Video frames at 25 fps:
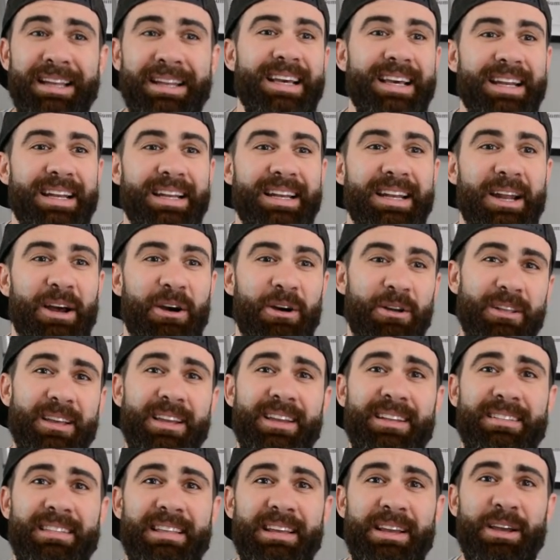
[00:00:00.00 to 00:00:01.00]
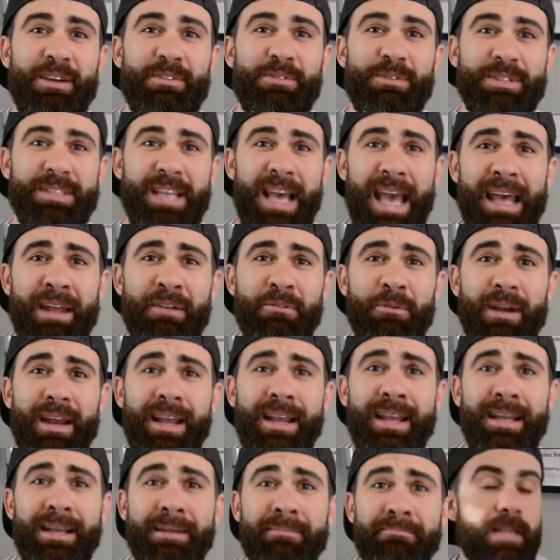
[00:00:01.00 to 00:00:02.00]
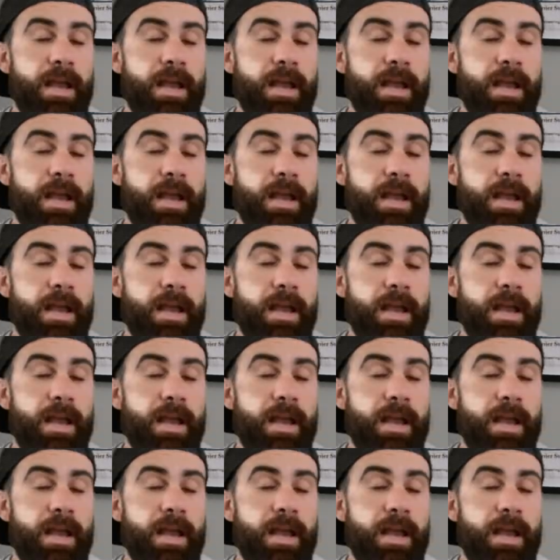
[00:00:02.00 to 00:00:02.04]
and all I could think of was Henry.